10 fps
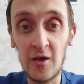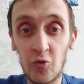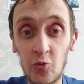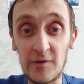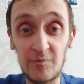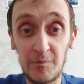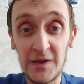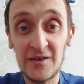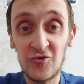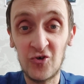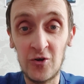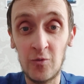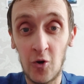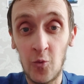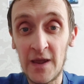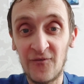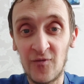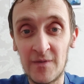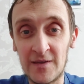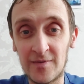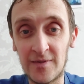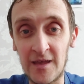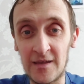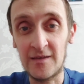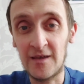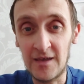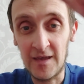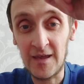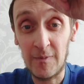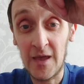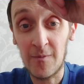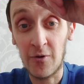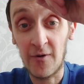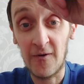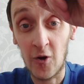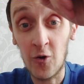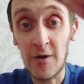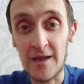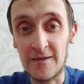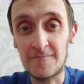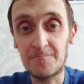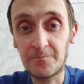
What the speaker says: So it's B&Q away for me today. Hip hip hooray.